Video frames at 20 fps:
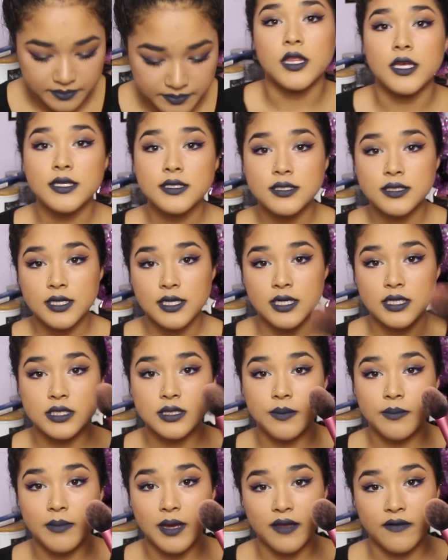This
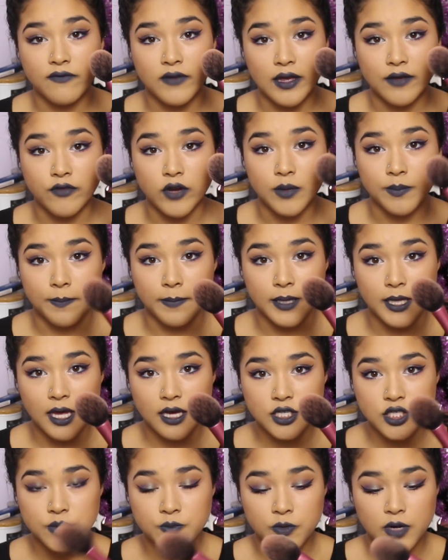is my favorite
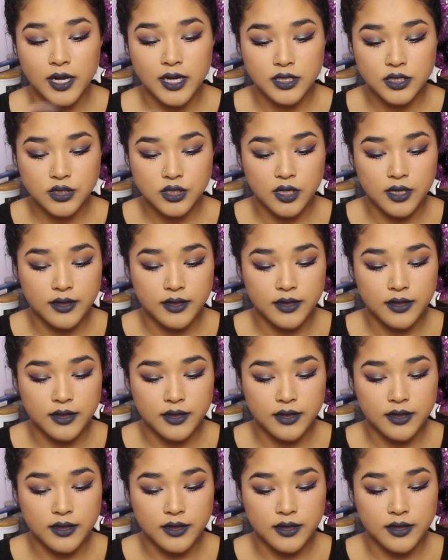blush brush.